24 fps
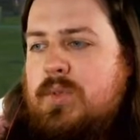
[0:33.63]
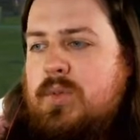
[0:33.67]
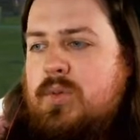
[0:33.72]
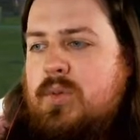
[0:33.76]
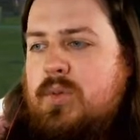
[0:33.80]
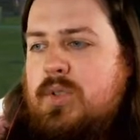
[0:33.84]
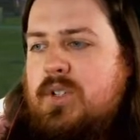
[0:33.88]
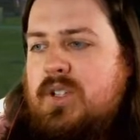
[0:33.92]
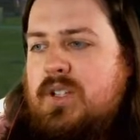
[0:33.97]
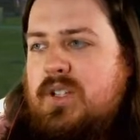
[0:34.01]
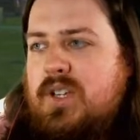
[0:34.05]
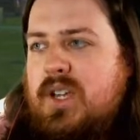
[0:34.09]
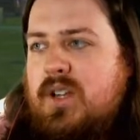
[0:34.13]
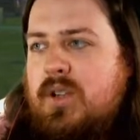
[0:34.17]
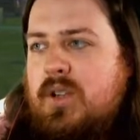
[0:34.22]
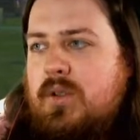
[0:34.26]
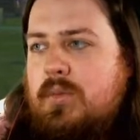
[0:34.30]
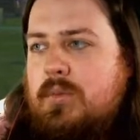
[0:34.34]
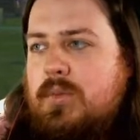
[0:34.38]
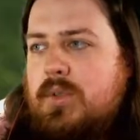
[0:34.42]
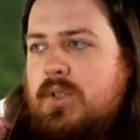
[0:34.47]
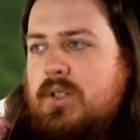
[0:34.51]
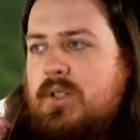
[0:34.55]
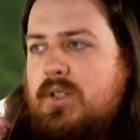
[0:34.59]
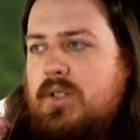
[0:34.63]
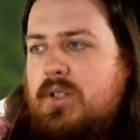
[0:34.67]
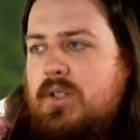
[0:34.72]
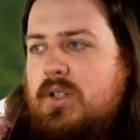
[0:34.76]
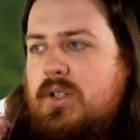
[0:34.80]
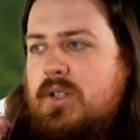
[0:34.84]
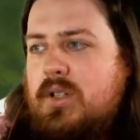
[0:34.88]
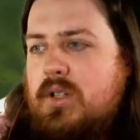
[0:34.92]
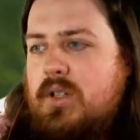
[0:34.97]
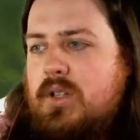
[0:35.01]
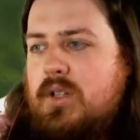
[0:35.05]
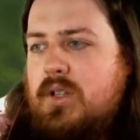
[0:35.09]
be willing to help.
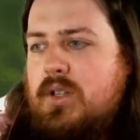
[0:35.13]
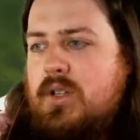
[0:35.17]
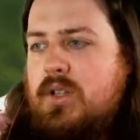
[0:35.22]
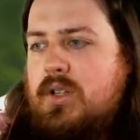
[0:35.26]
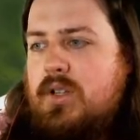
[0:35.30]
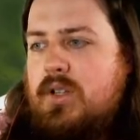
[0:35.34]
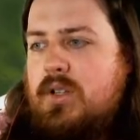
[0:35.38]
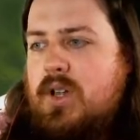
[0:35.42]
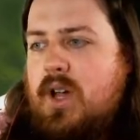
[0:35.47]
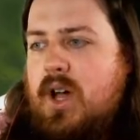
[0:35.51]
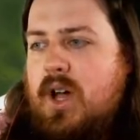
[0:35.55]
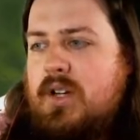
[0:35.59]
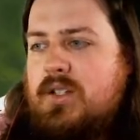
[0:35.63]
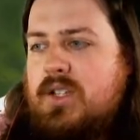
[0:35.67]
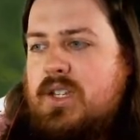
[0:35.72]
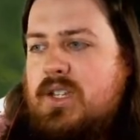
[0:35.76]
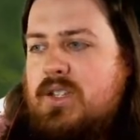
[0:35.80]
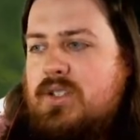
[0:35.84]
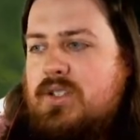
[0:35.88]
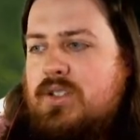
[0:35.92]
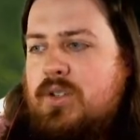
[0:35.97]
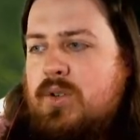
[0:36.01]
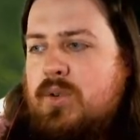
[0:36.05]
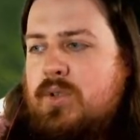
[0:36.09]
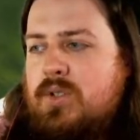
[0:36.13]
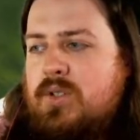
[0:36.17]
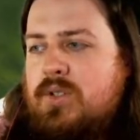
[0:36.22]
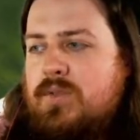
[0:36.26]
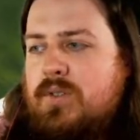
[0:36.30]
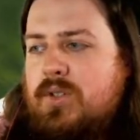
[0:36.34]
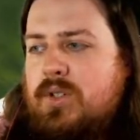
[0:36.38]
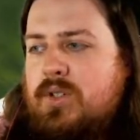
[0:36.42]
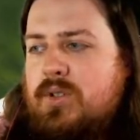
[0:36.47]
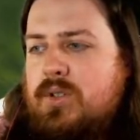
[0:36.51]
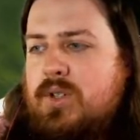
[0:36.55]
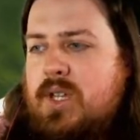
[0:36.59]
The Odd Keystone is
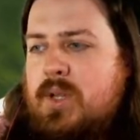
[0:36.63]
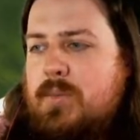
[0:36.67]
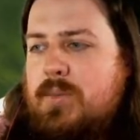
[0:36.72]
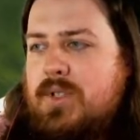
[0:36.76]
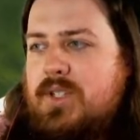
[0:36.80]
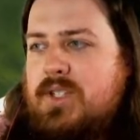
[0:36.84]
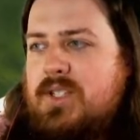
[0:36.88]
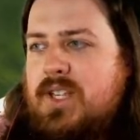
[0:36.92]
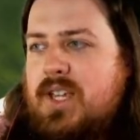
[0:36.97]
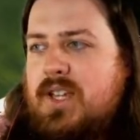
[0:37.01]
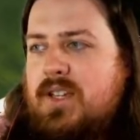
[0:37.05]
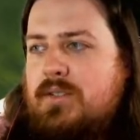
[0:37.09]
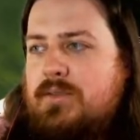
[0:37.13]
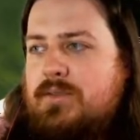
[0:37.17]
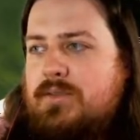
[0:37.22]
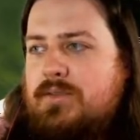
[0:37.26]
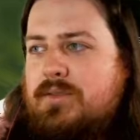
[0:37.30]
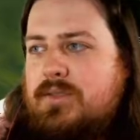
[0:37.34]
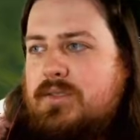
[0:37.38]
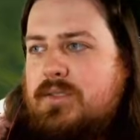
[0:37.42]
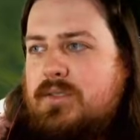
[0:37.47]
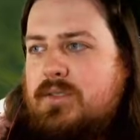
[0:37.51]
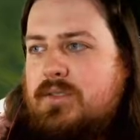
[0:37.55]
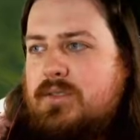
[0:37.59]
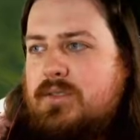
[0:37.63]
for you. Keep it safe.